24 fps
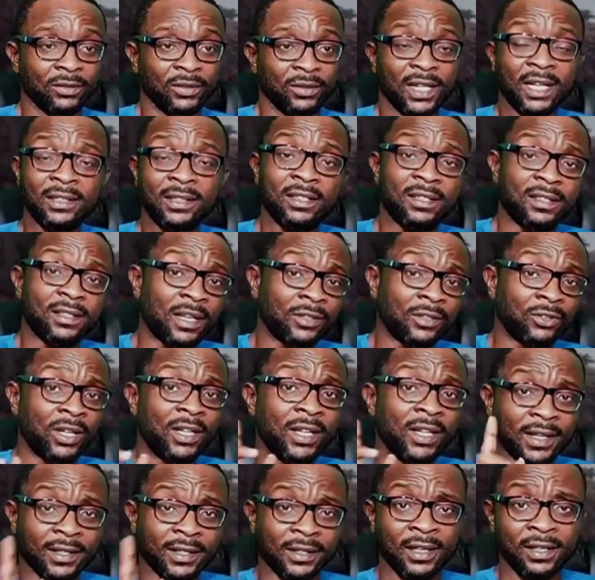That is actually
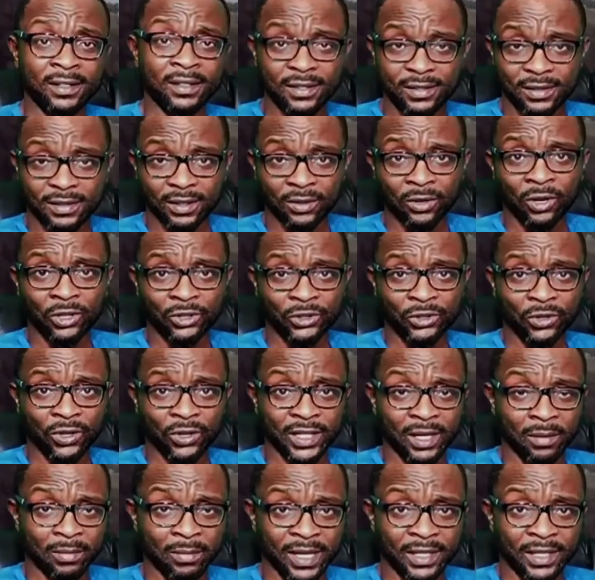against the court
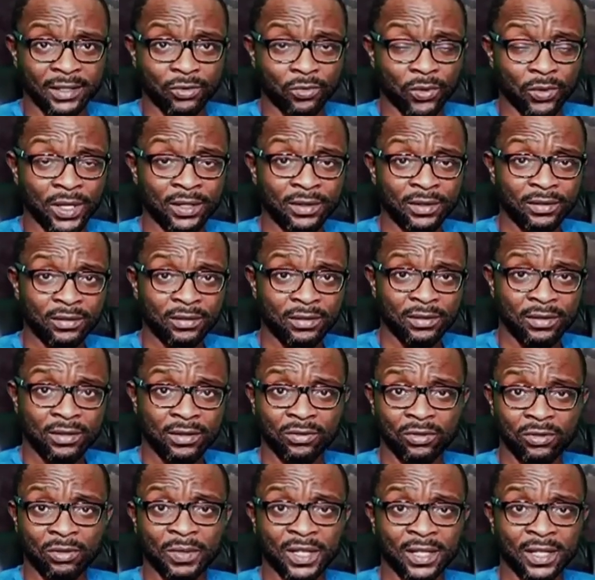order, by the way. So
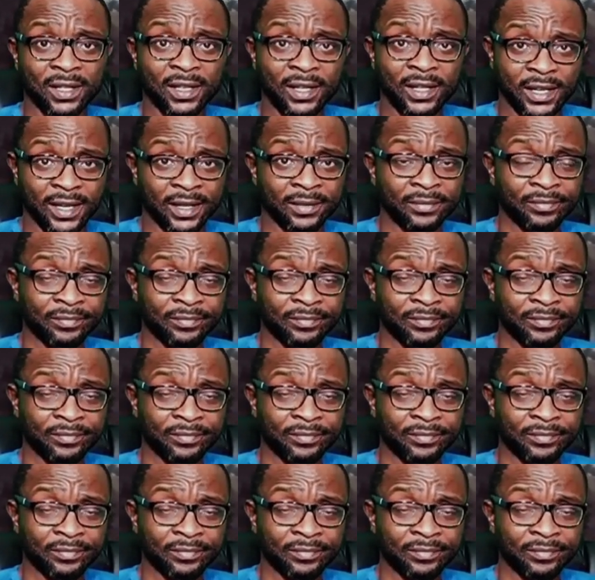to be clear,